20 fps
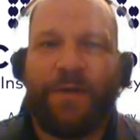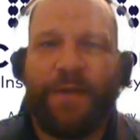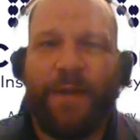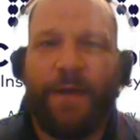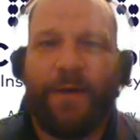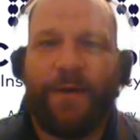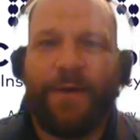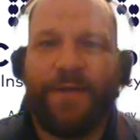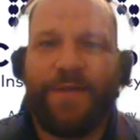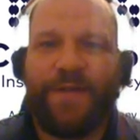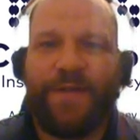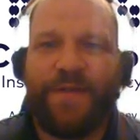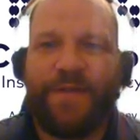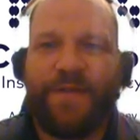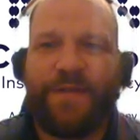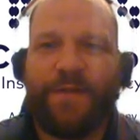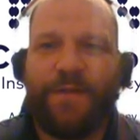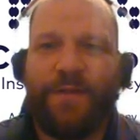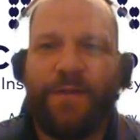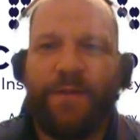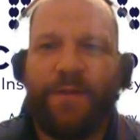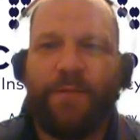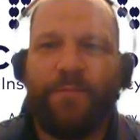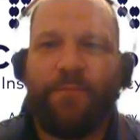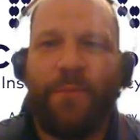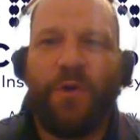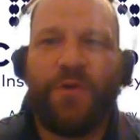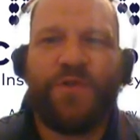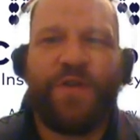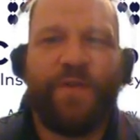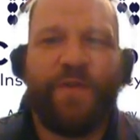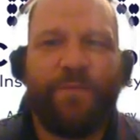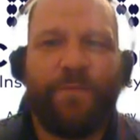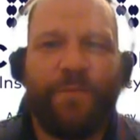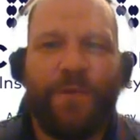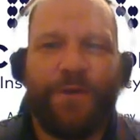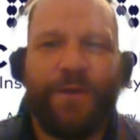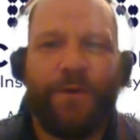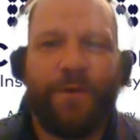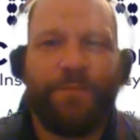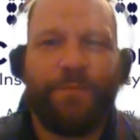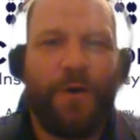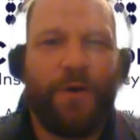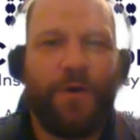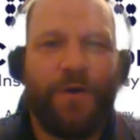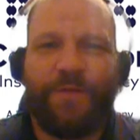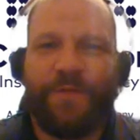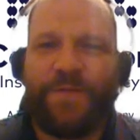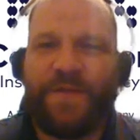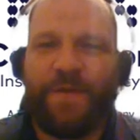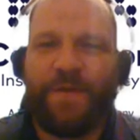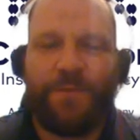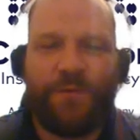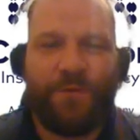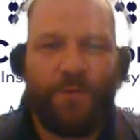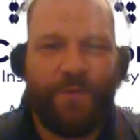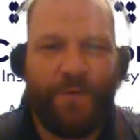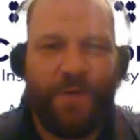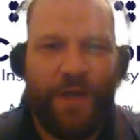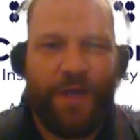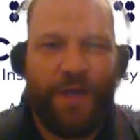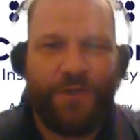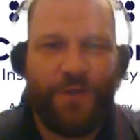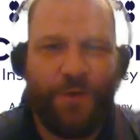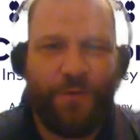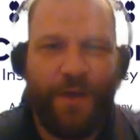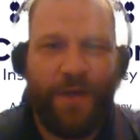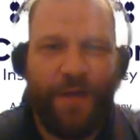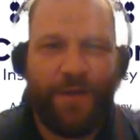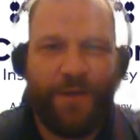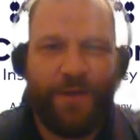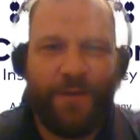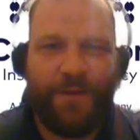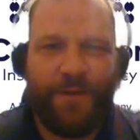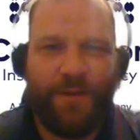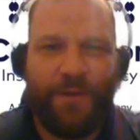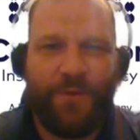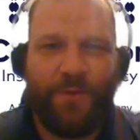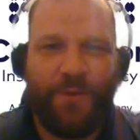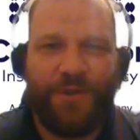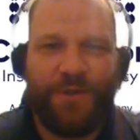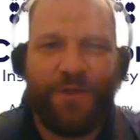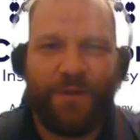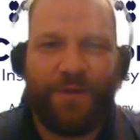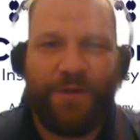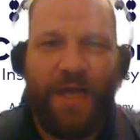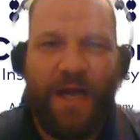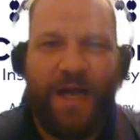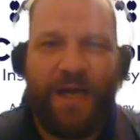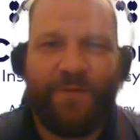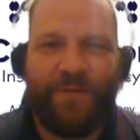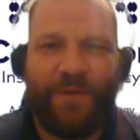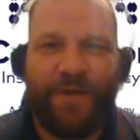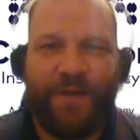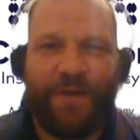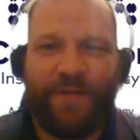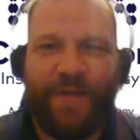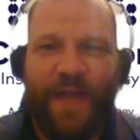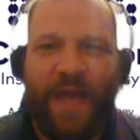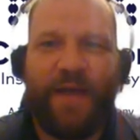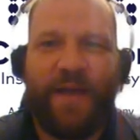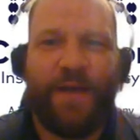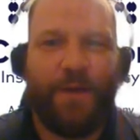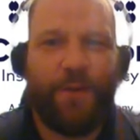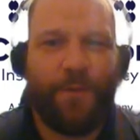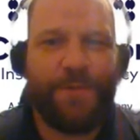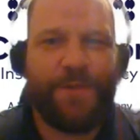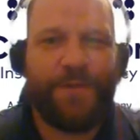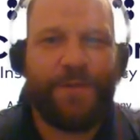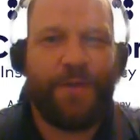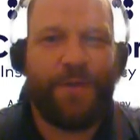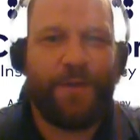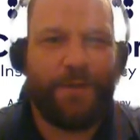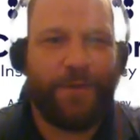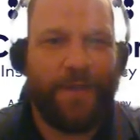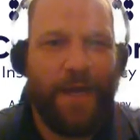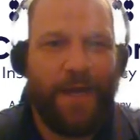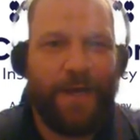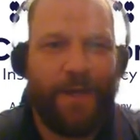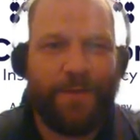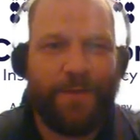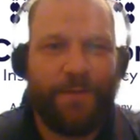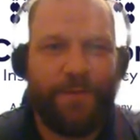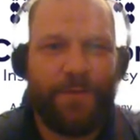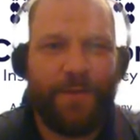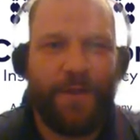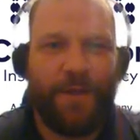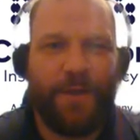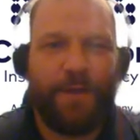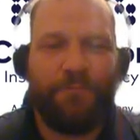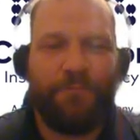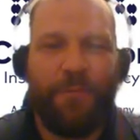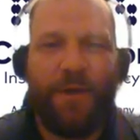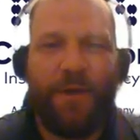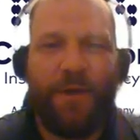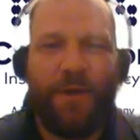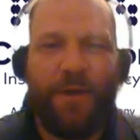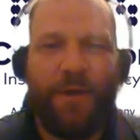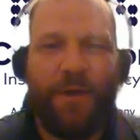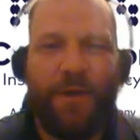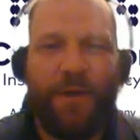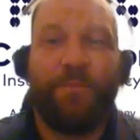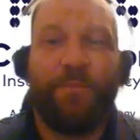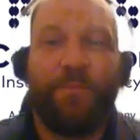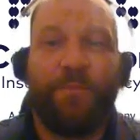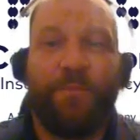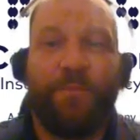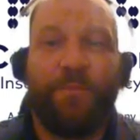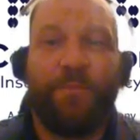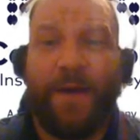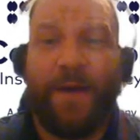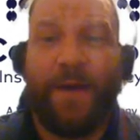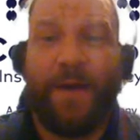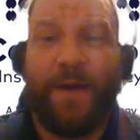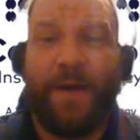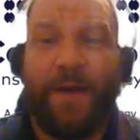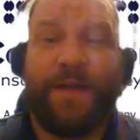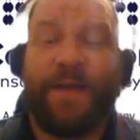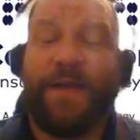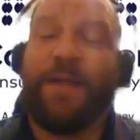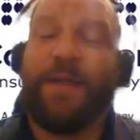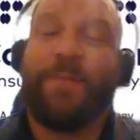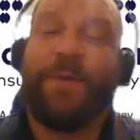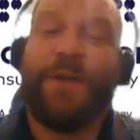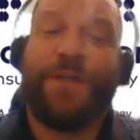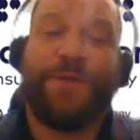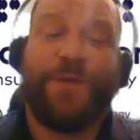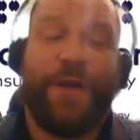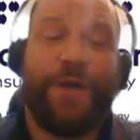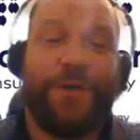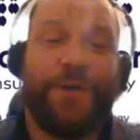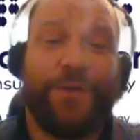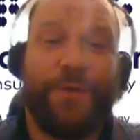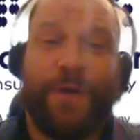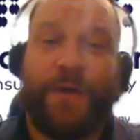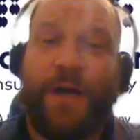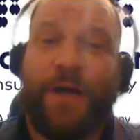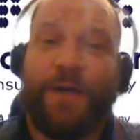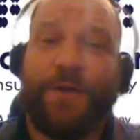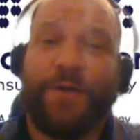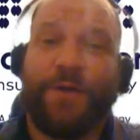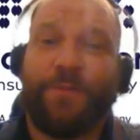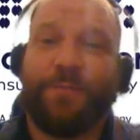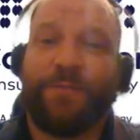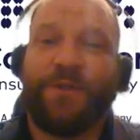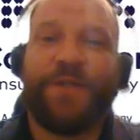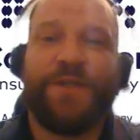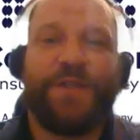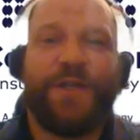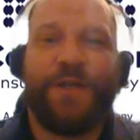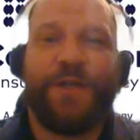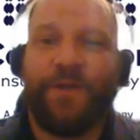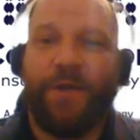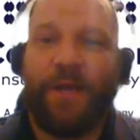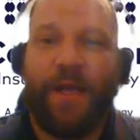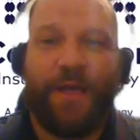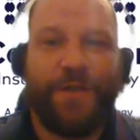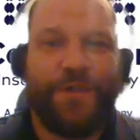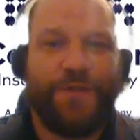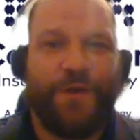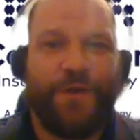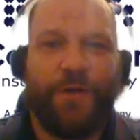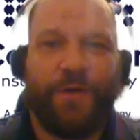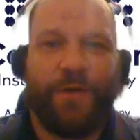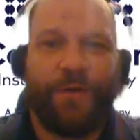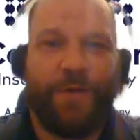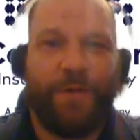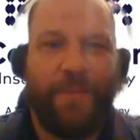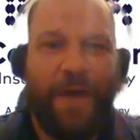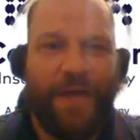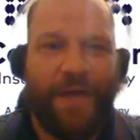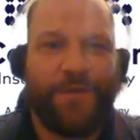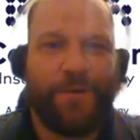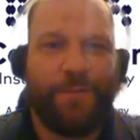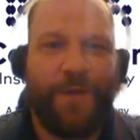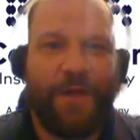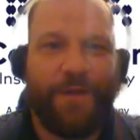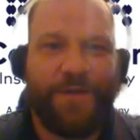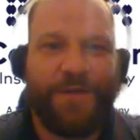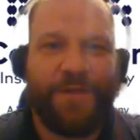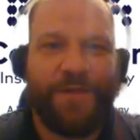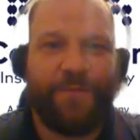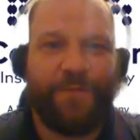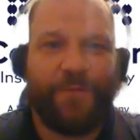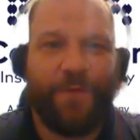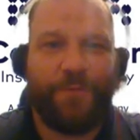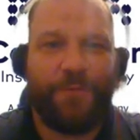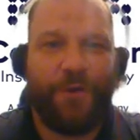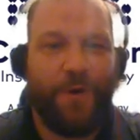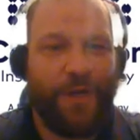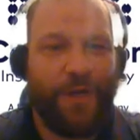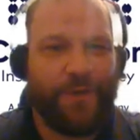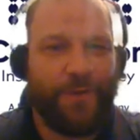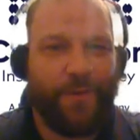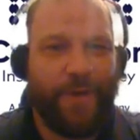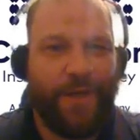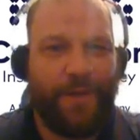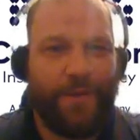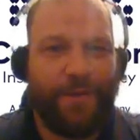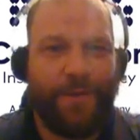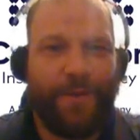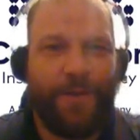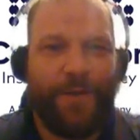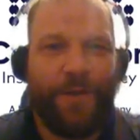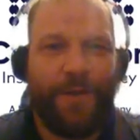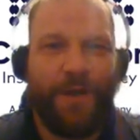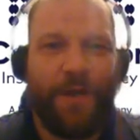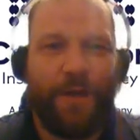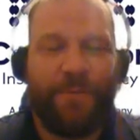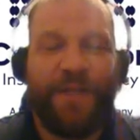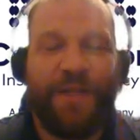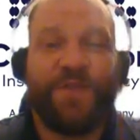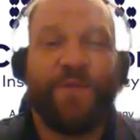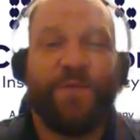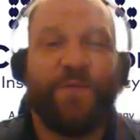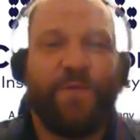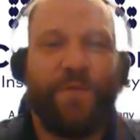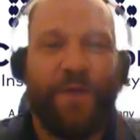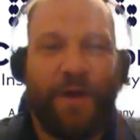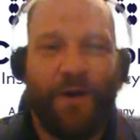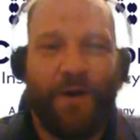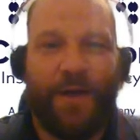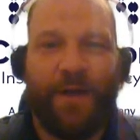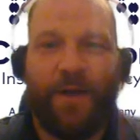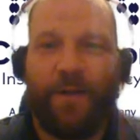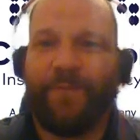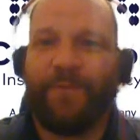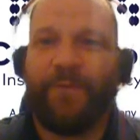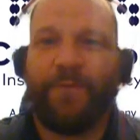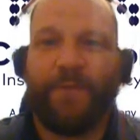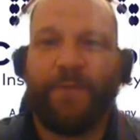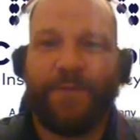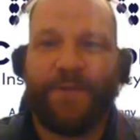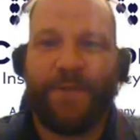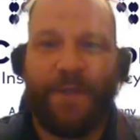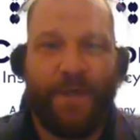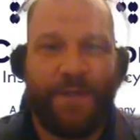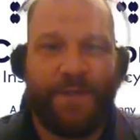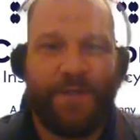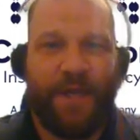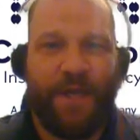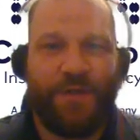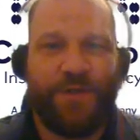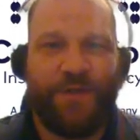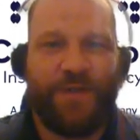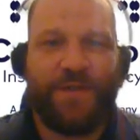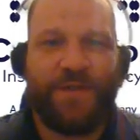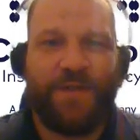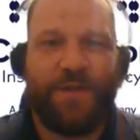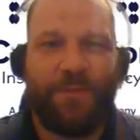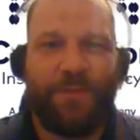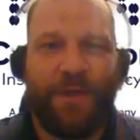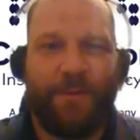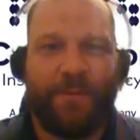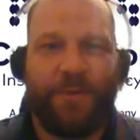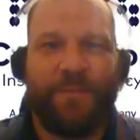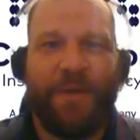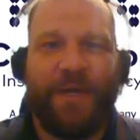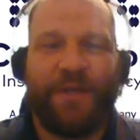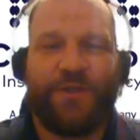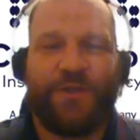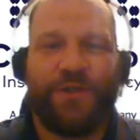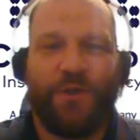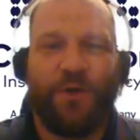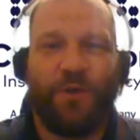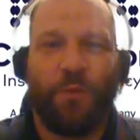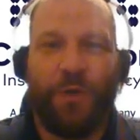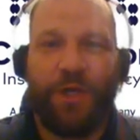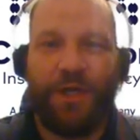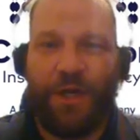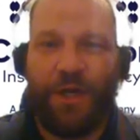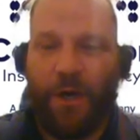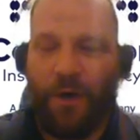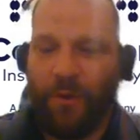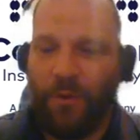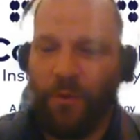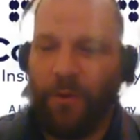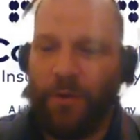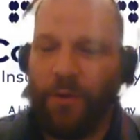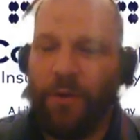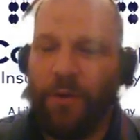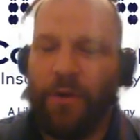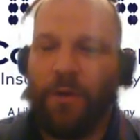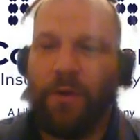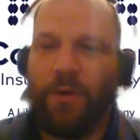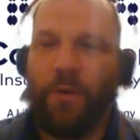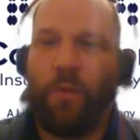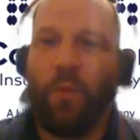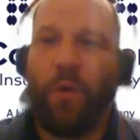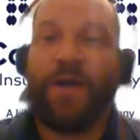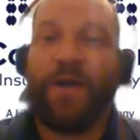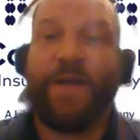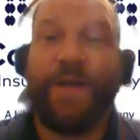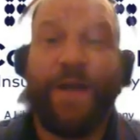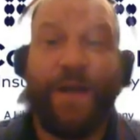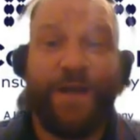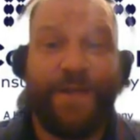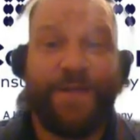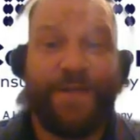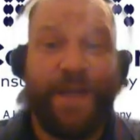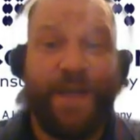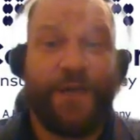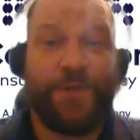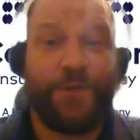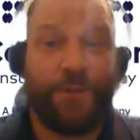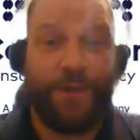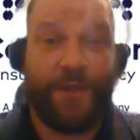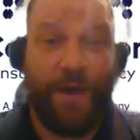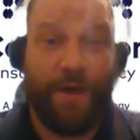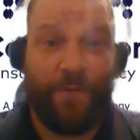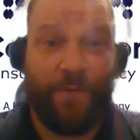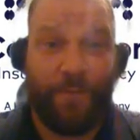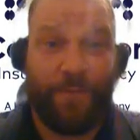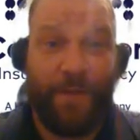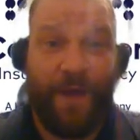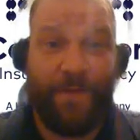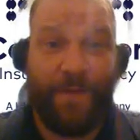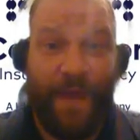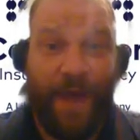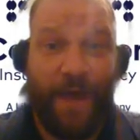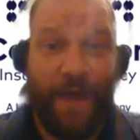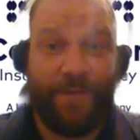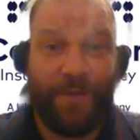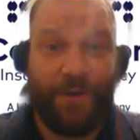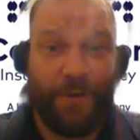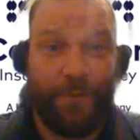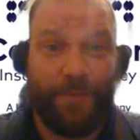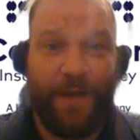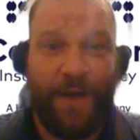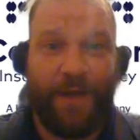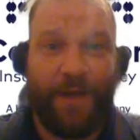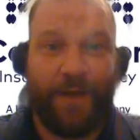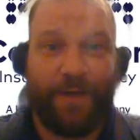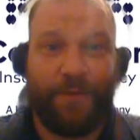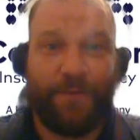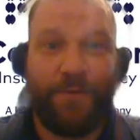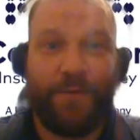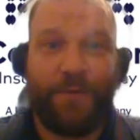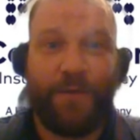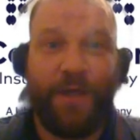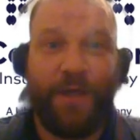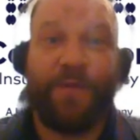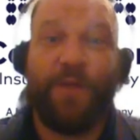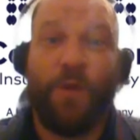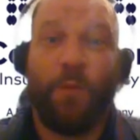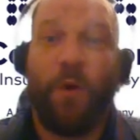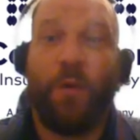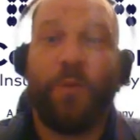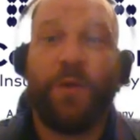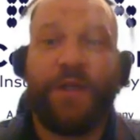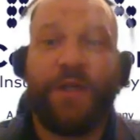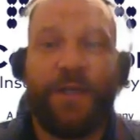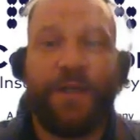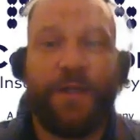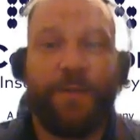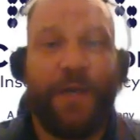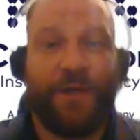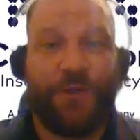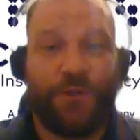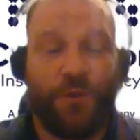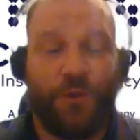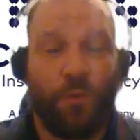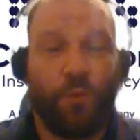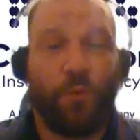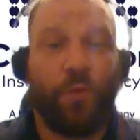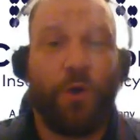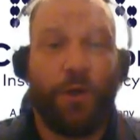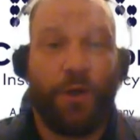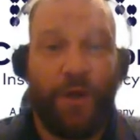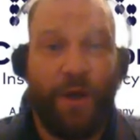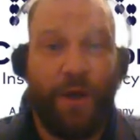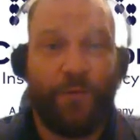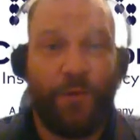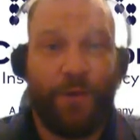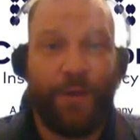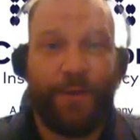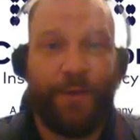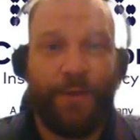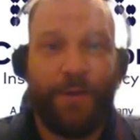there is, is, most of them, you're part of some sort of an H O A, which a lot of it, that helps a lot. Um, one big thing I would say to anybody trying to do a condo, please get your hands on the master policy from your H O A. Um, it's very helpful to us agents to be able to make sure we know what is actually covered by that that you're paying, and then what we need to make sure we're covering.